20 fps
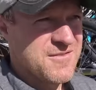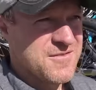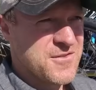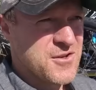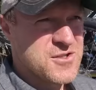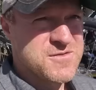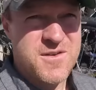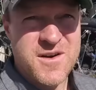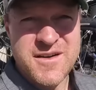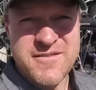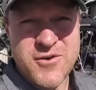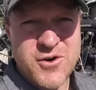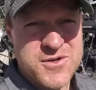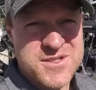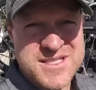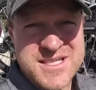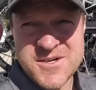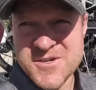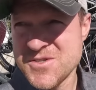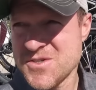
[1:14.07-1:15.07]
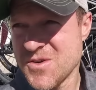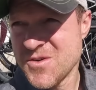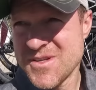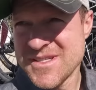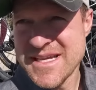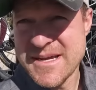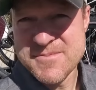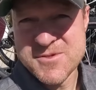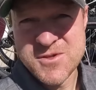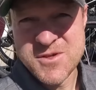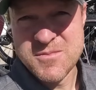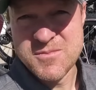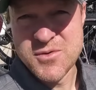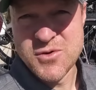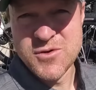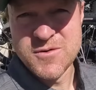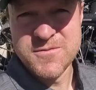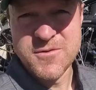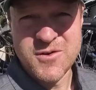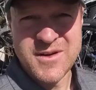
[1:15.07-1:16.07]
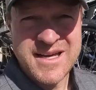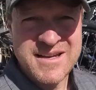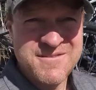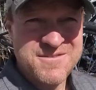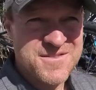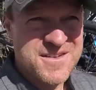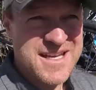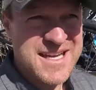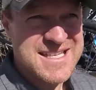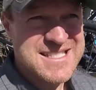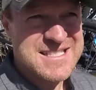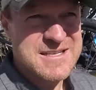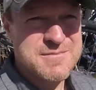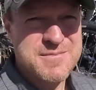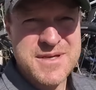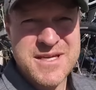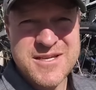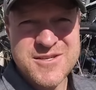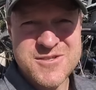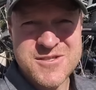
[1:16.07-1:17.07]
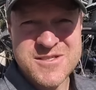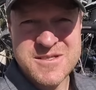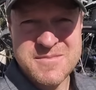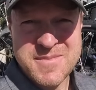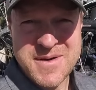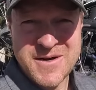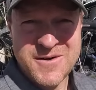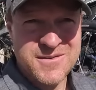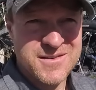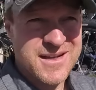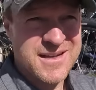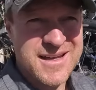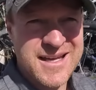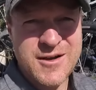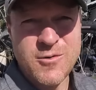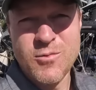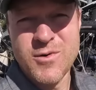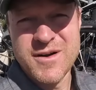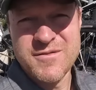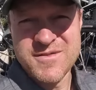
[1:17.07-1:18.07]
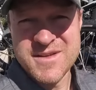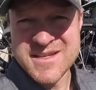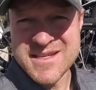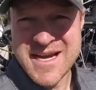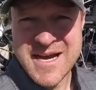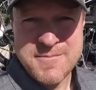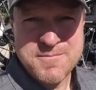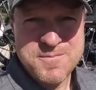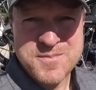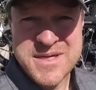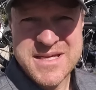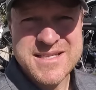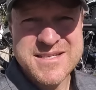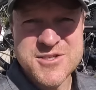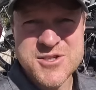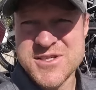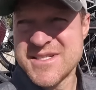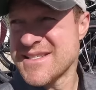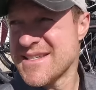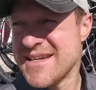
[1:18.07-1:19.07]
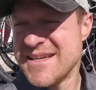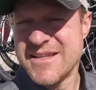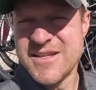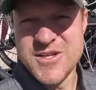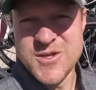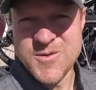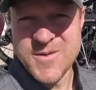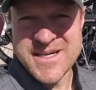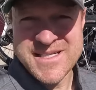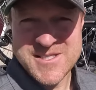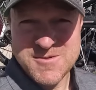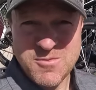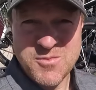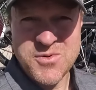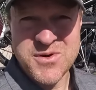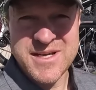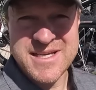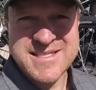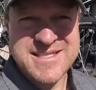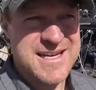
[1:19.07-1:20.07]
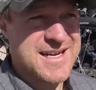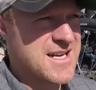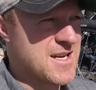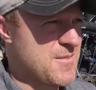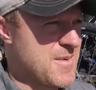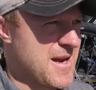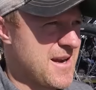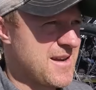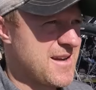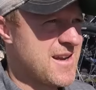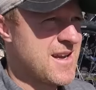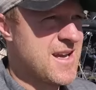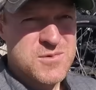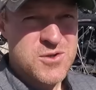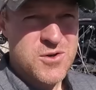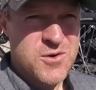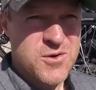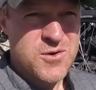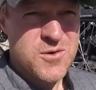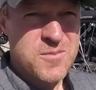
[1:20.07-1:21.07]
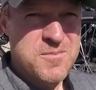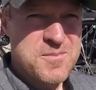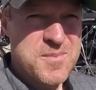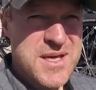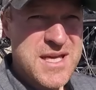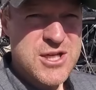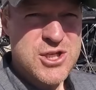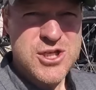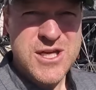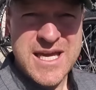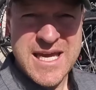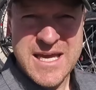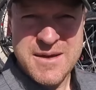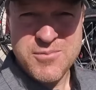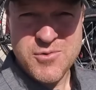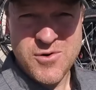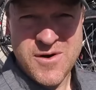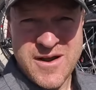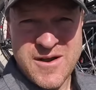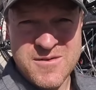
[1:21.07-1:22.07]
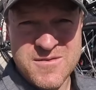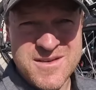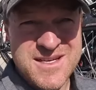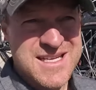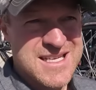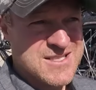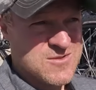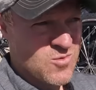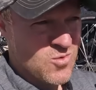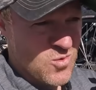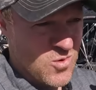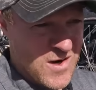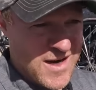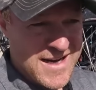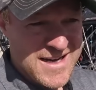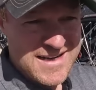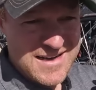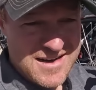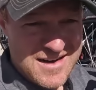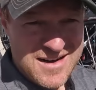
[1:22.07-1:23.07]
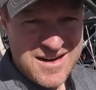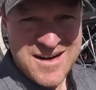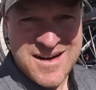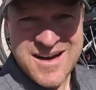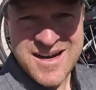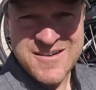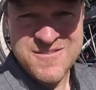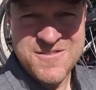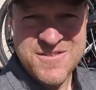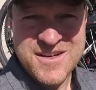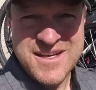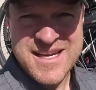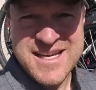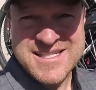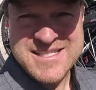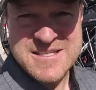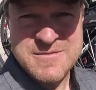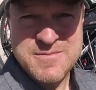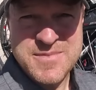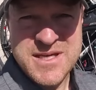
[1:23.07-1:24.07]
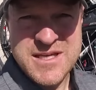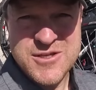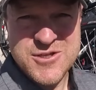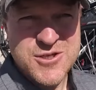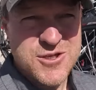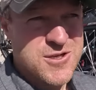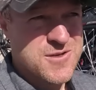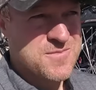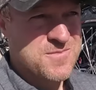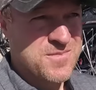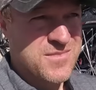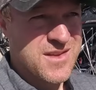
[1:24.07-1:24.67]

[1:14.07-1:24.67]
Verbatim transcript: First of all, I've heard Sarasota is absolutely beautiful, and Siesta Beach is apparently like one of the top beaches in the U.S., so we're pretty excited about it. Turtle Beach Campground is right on Siesta Beach,